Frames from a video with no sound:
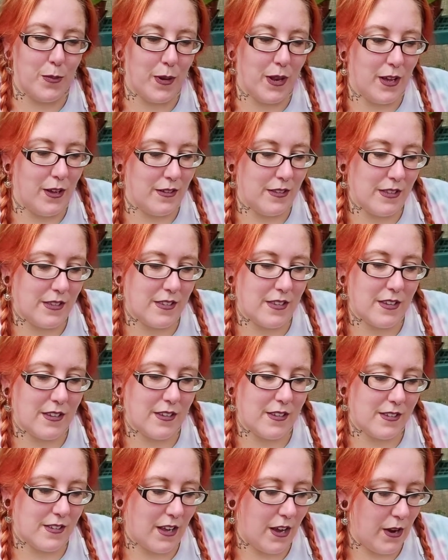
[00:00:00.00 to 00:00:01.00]
the plants.
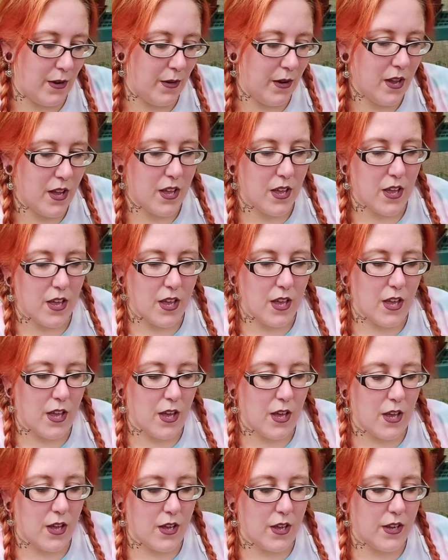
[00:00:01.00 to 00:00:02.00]
So
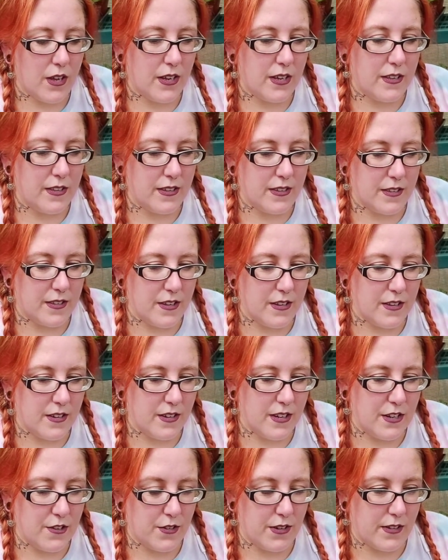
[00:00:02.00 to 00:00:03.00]
in the
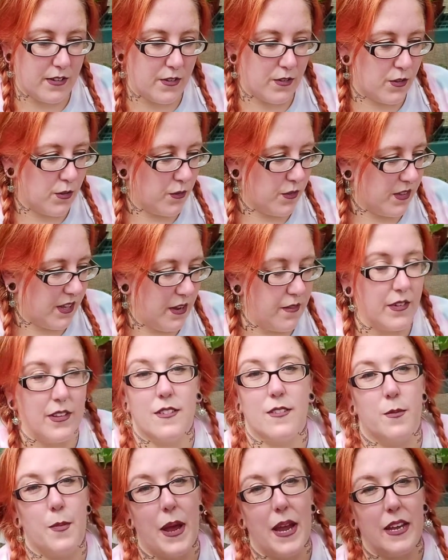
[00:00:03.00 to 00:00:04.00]
interest of sort of saving
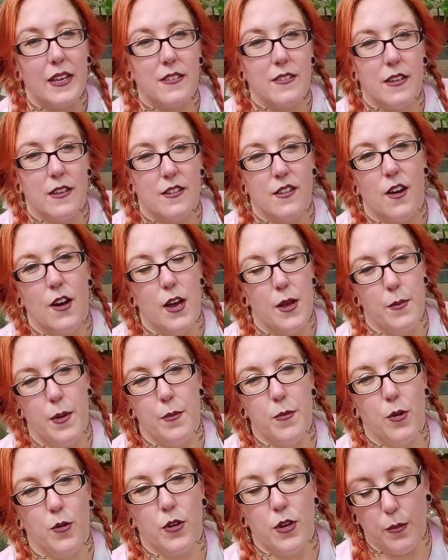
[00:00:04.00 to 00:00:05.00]
space and time,
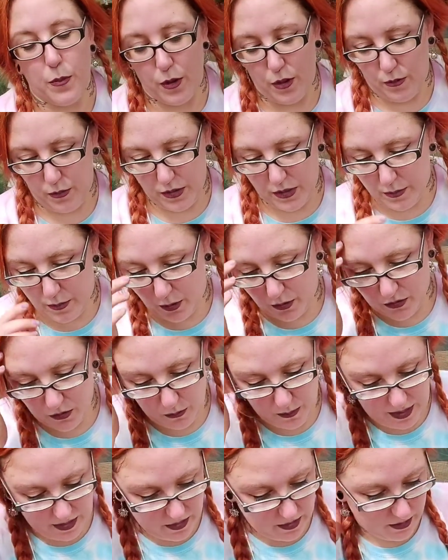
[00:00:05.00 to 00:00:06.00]
I'm not going to bother with the
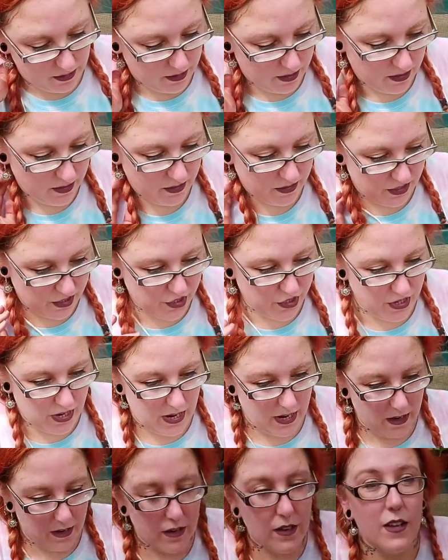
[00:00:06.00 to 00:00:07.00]
bottle method this
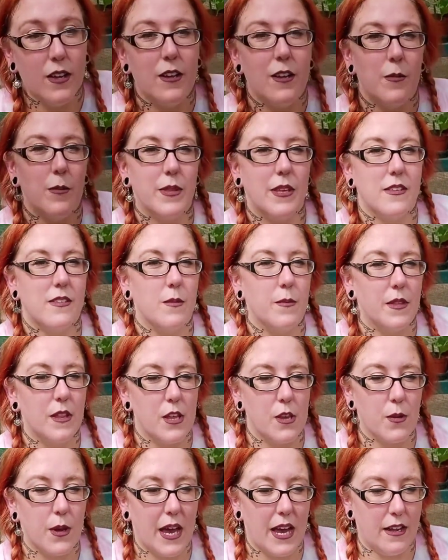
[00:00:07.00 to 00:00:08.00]
year. That's something
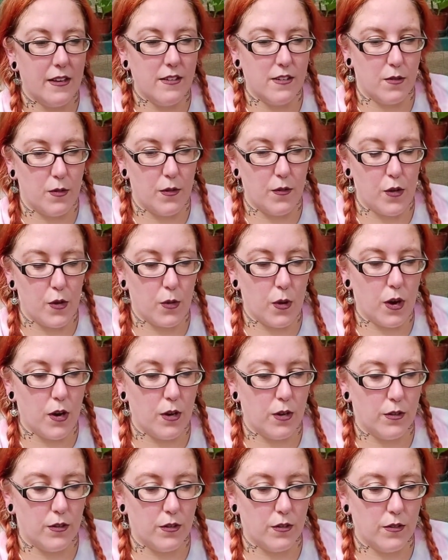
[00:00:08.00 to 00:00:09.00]
that you can do if you
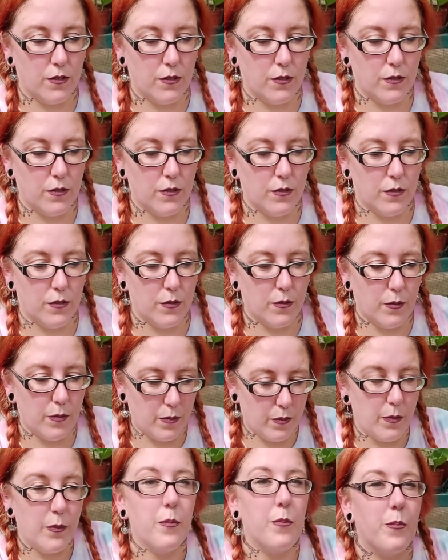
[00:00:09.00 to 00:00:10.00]
can't
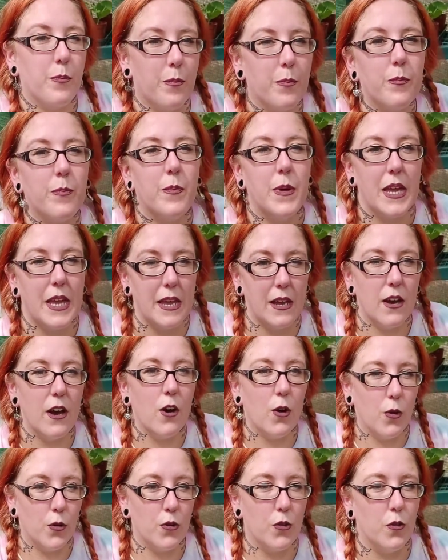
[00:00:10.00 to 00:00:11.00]
be
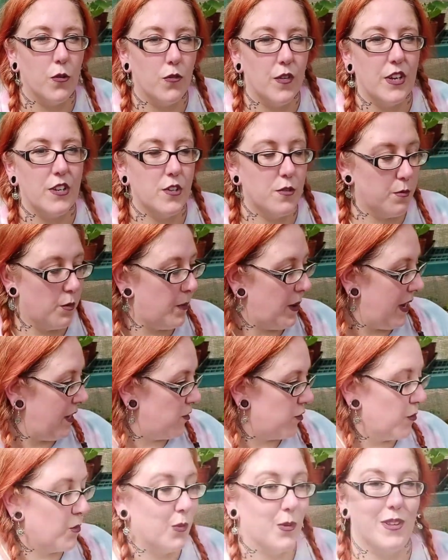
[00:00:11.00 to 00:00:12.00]
on your vegetable
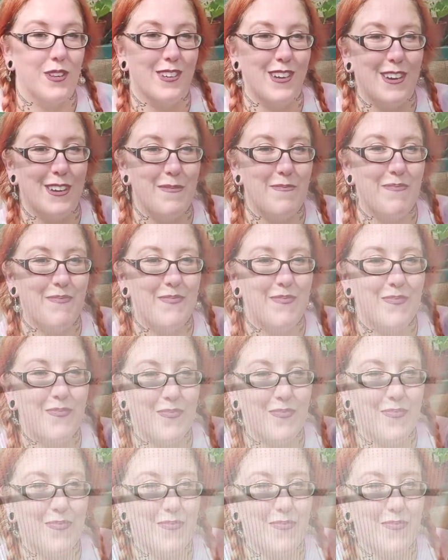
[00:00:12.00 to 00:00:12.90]
patch all the time. What